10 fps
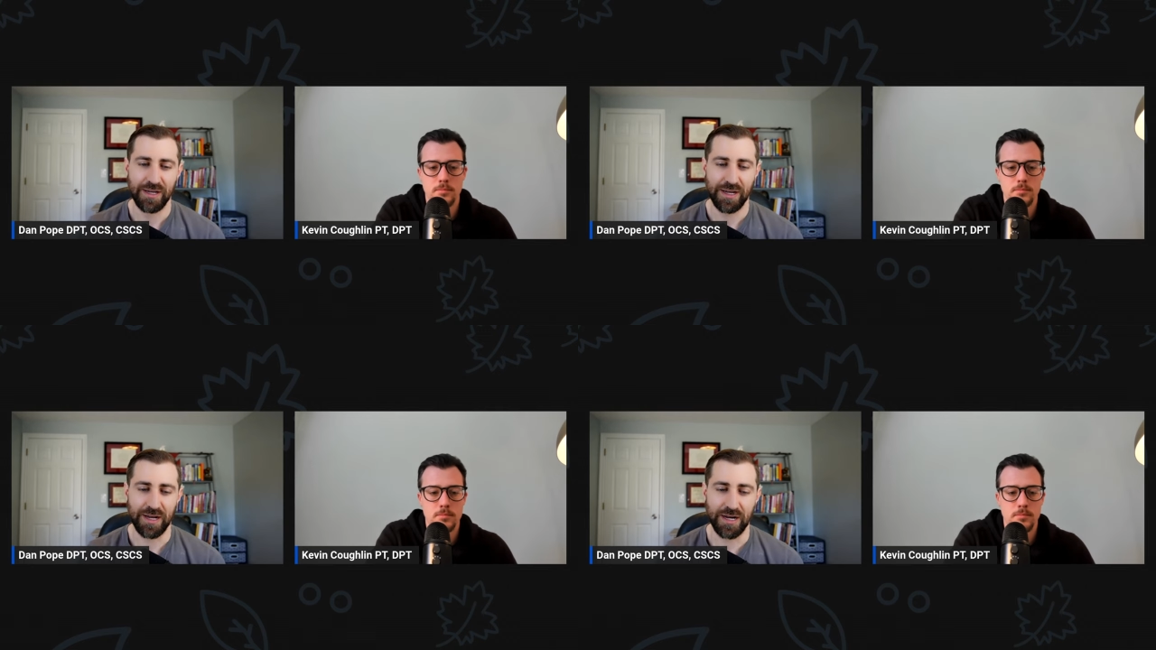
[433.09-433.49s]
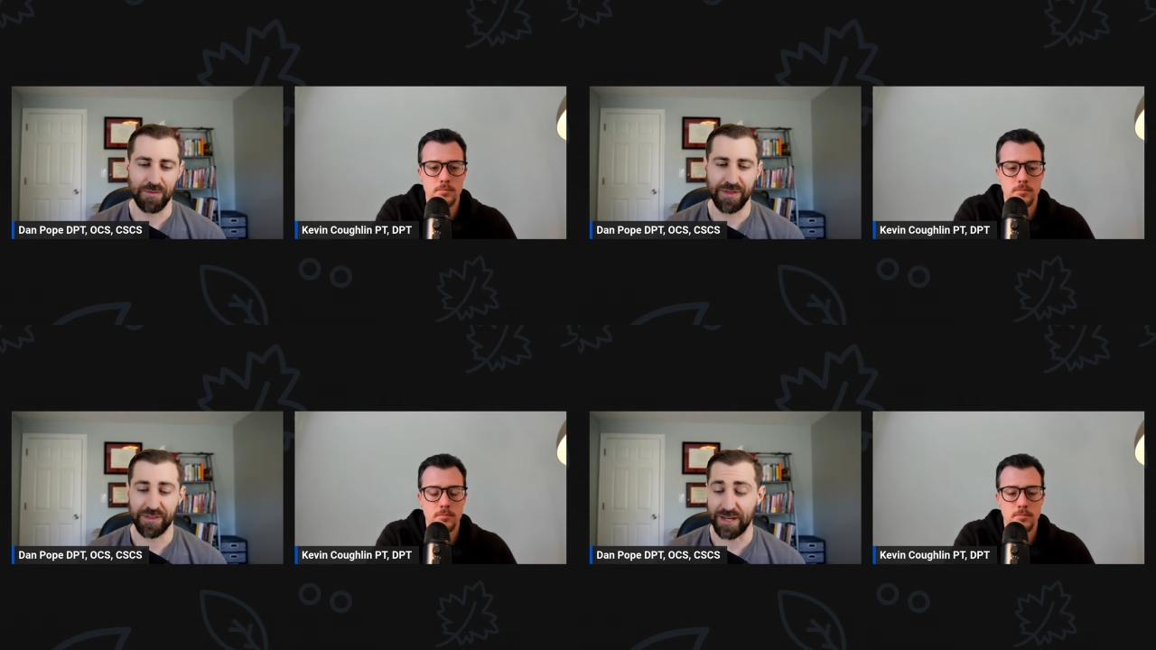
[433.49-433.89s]
Speaker 1: I
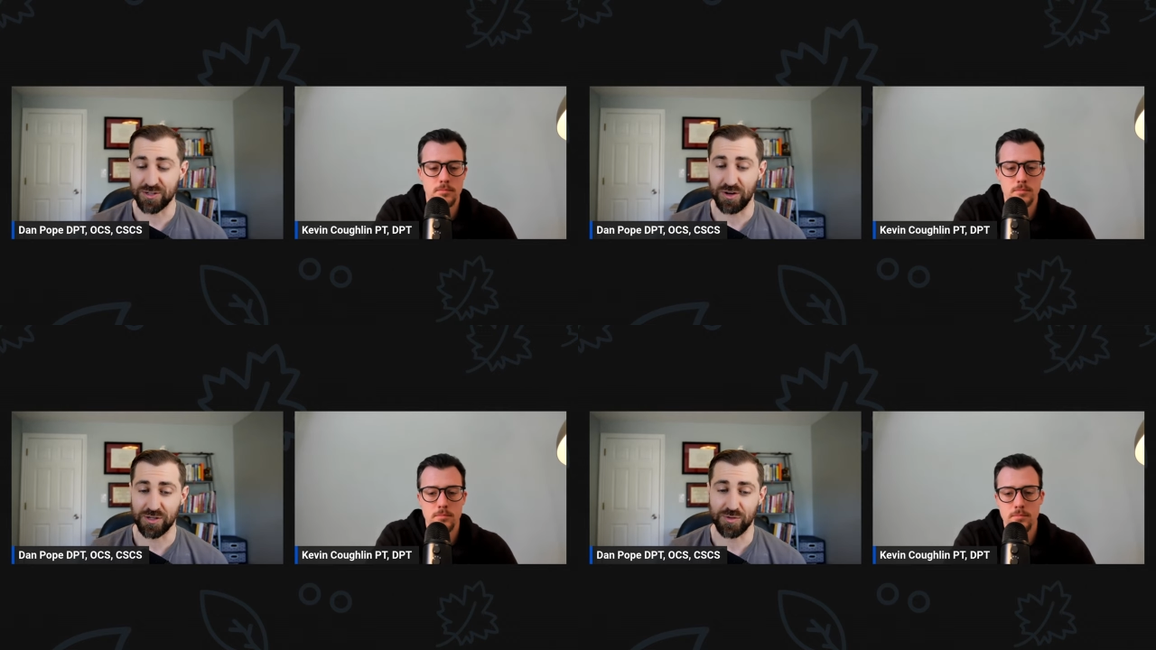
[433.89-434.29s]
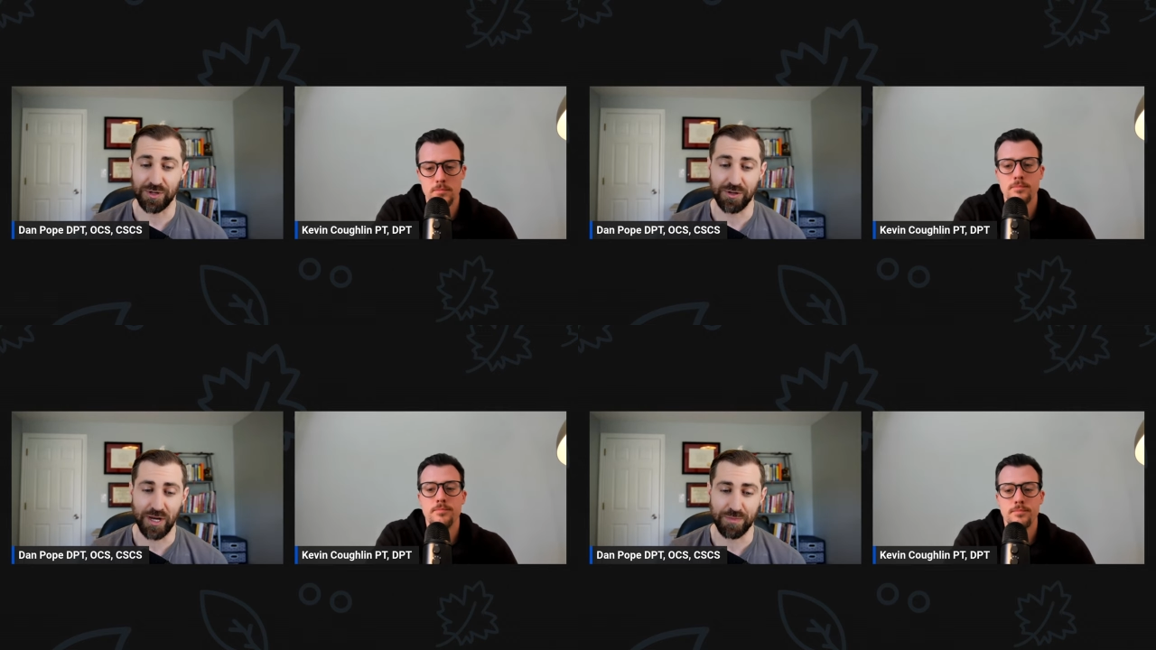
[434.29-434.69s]
think that's also a
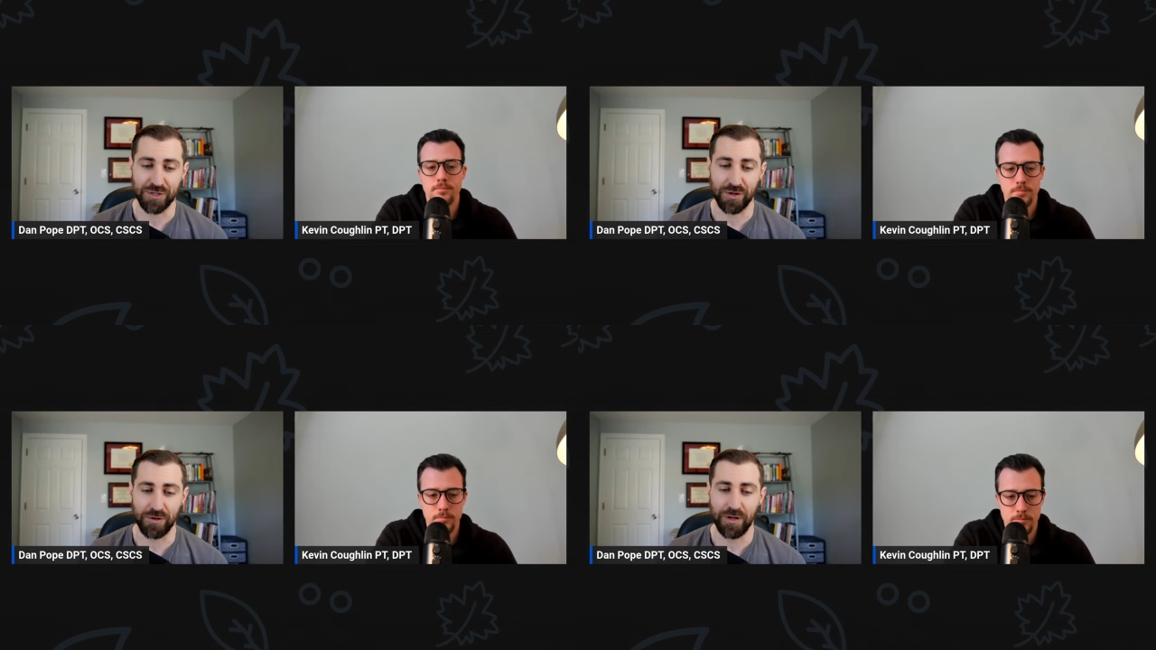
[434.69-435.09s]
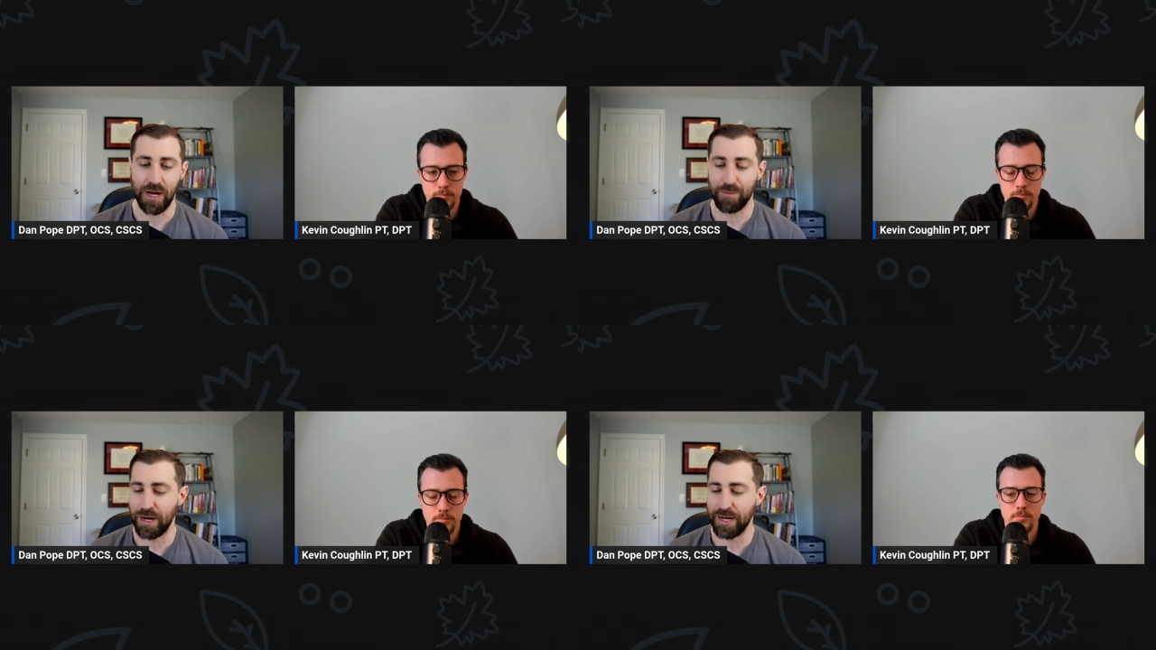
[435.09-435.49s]
good episode.
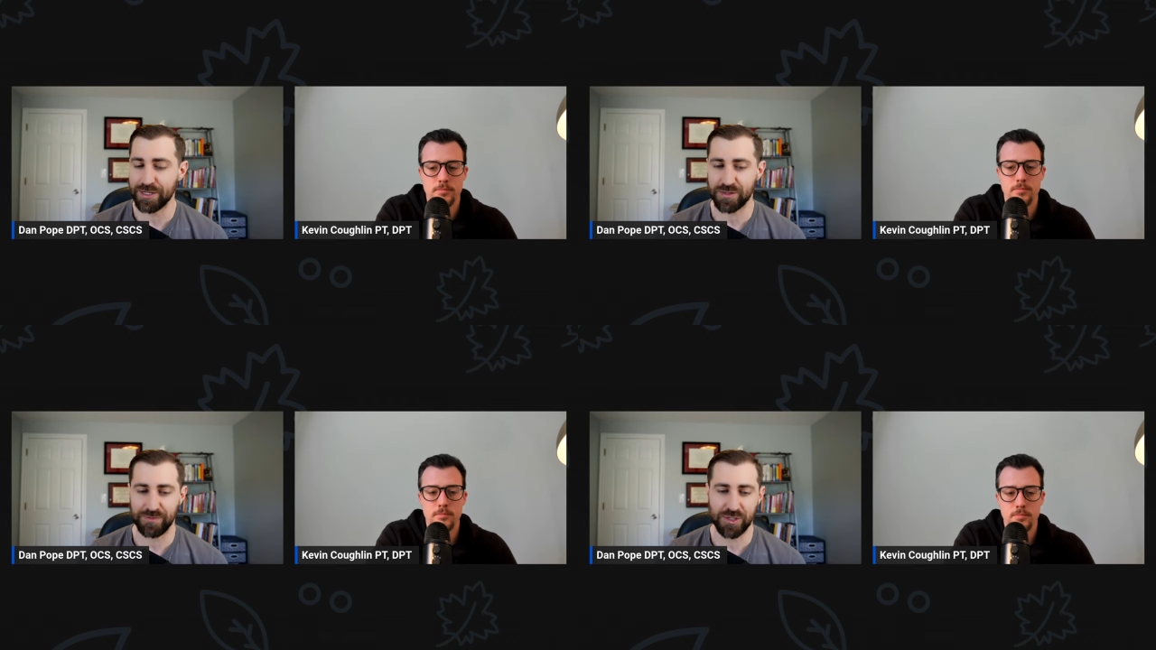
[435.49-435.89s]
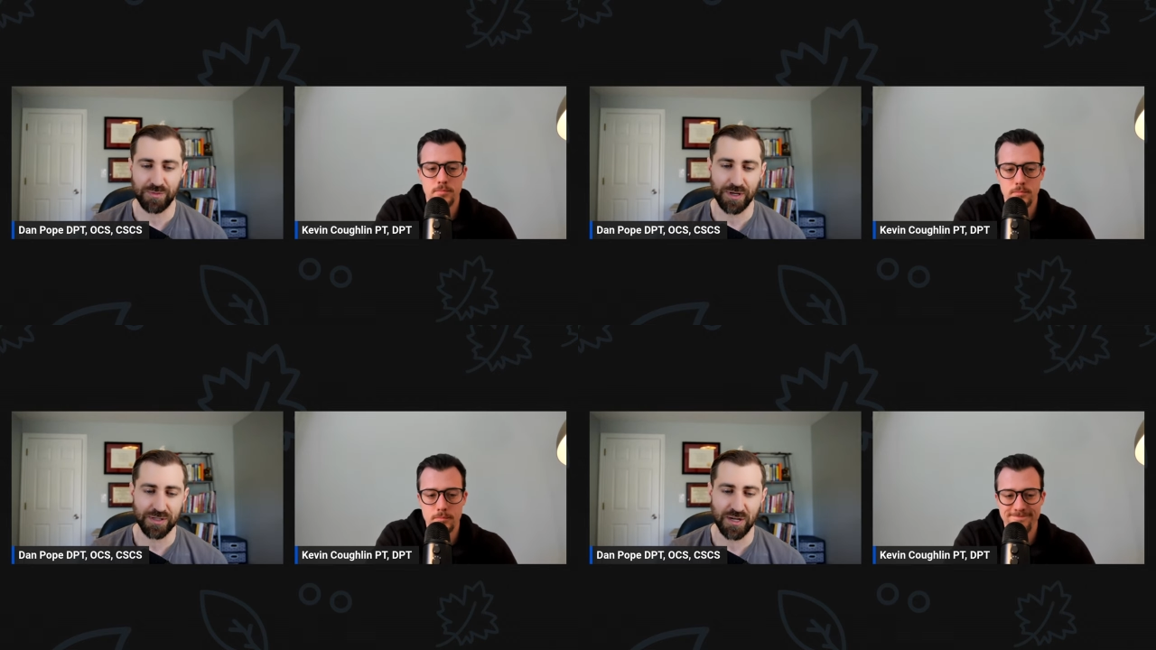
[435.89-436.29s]
I'm biased just because I'm